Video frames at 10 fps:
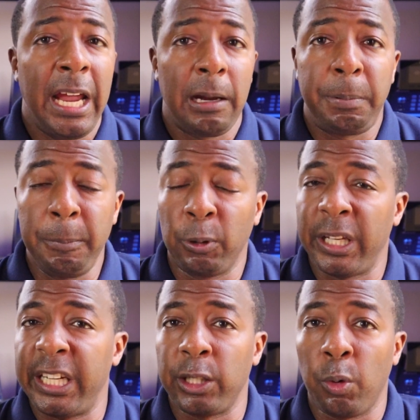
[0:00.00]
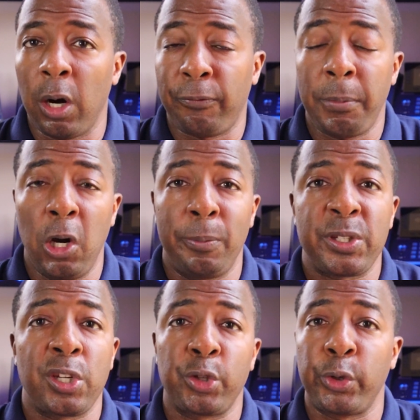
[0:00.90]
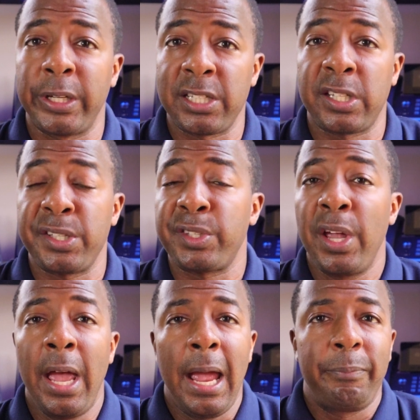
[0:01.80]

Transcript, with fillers: and people needing to work from home and social distance